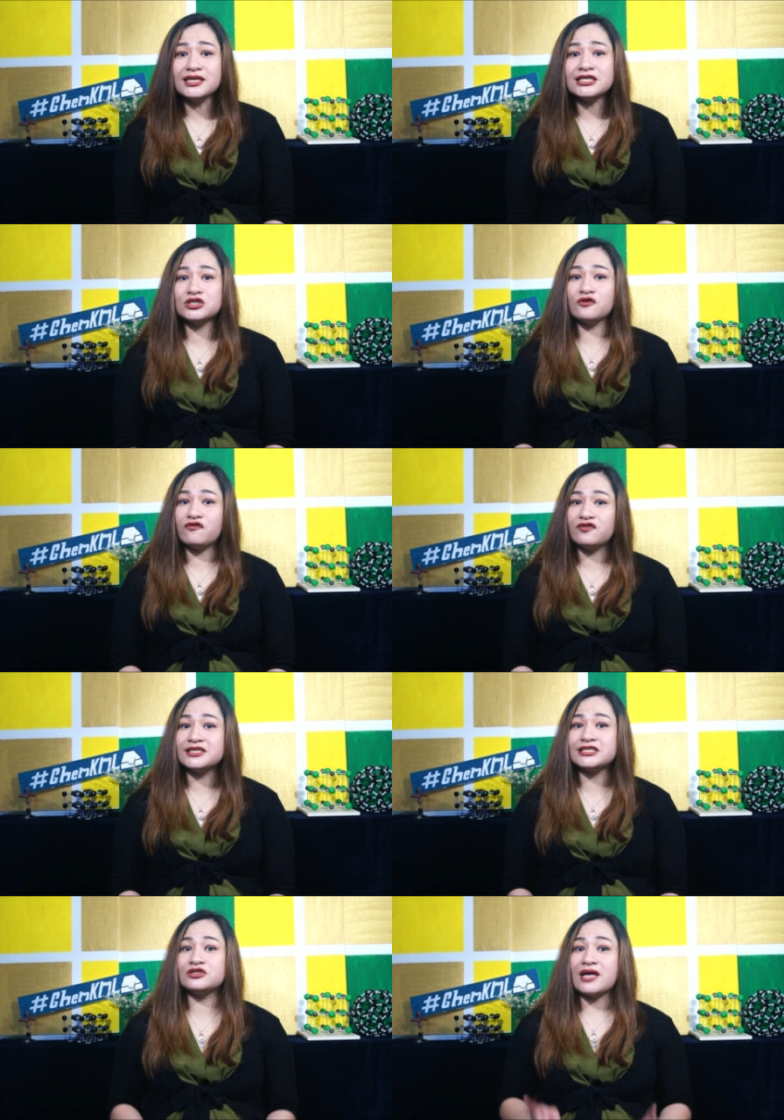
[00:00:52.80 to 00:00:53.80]
need to
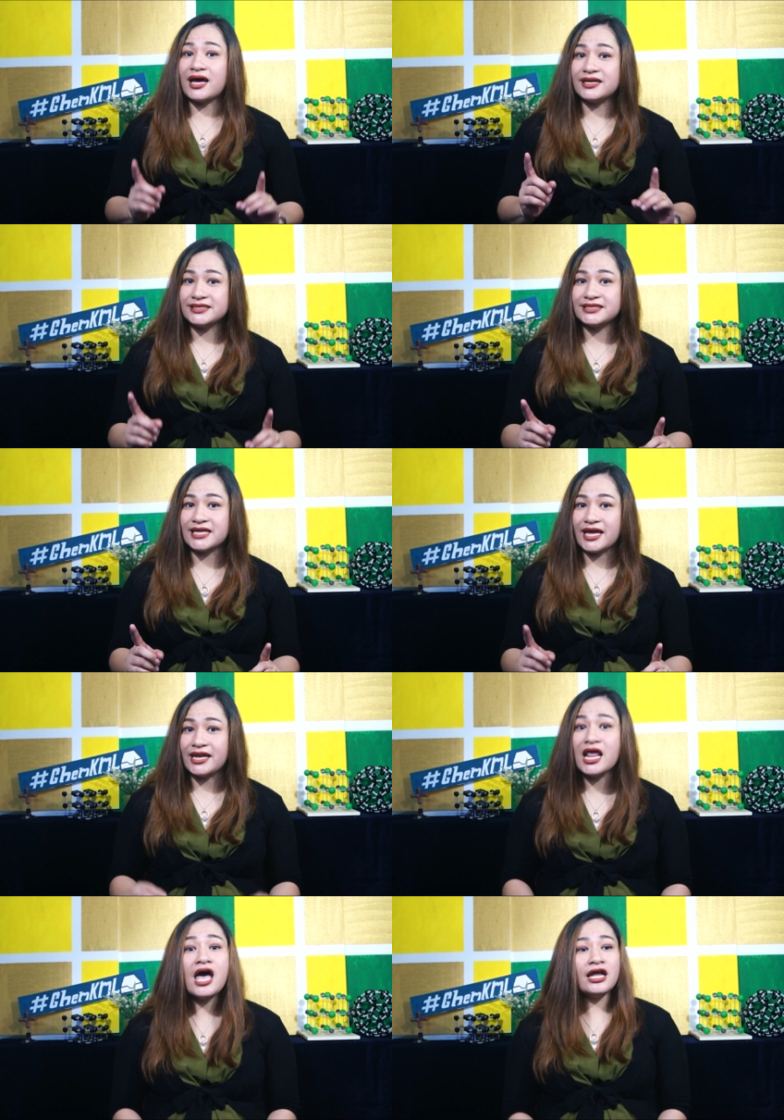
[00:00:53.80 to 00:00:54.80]
first
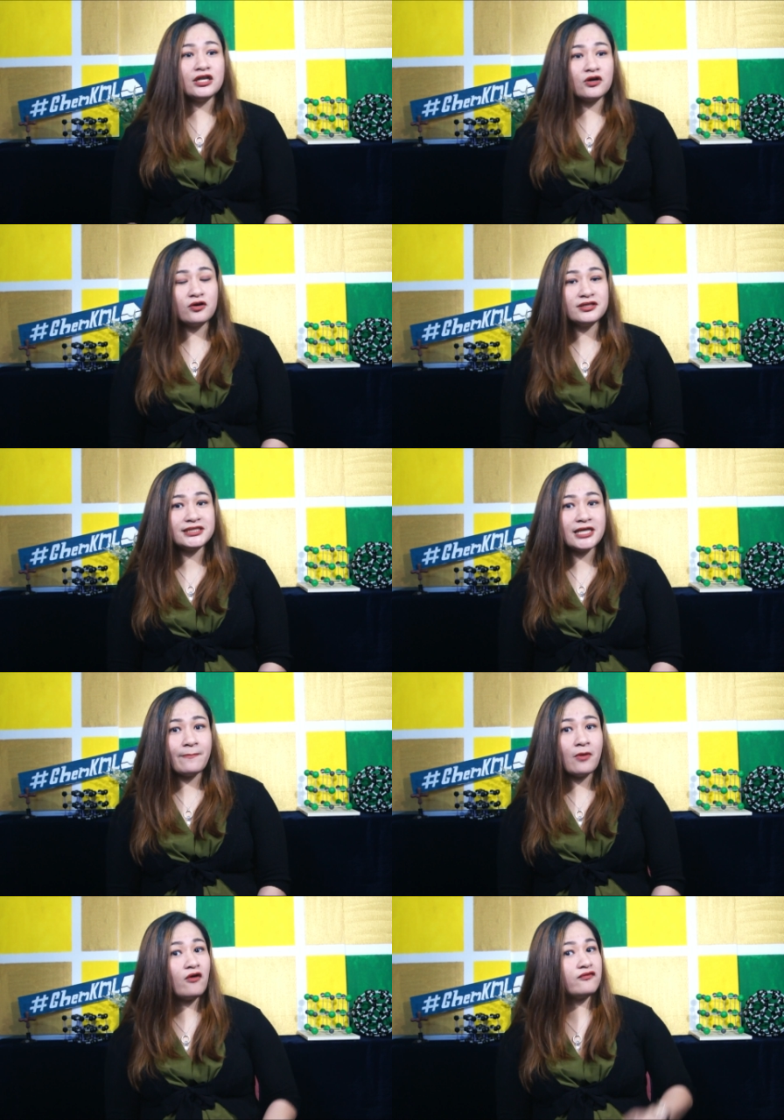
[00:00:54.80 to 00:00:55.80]
understand the
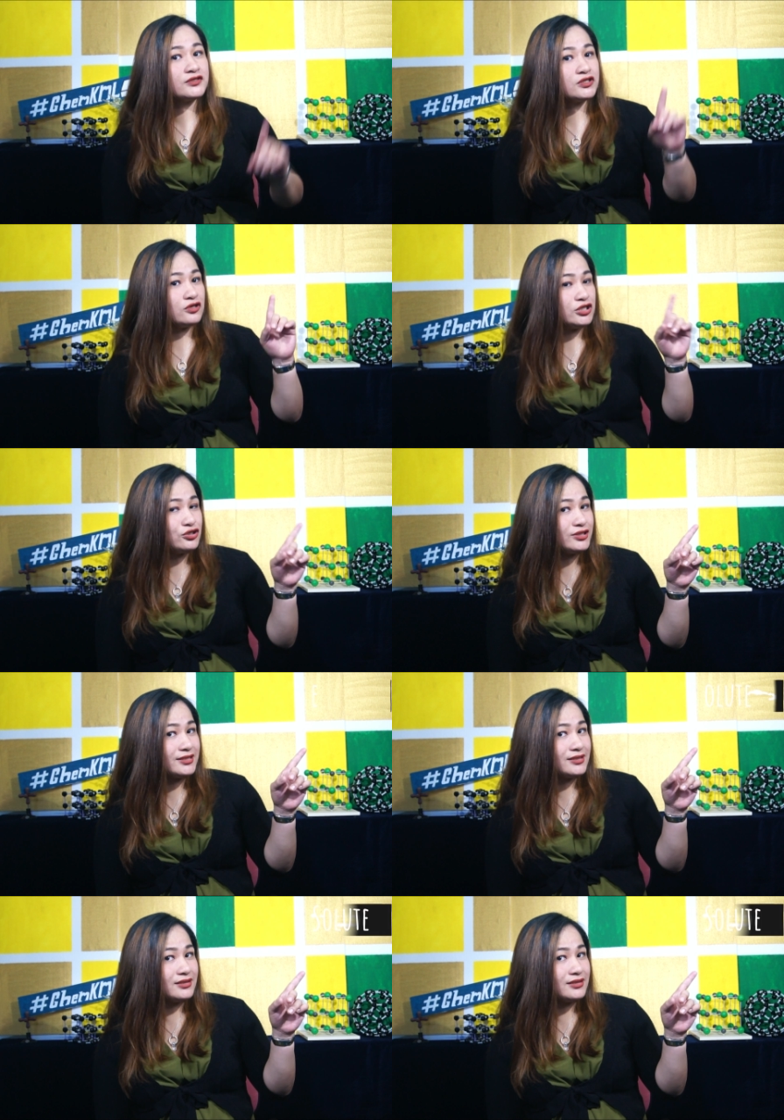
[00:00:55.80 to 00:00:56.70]
concept of solute,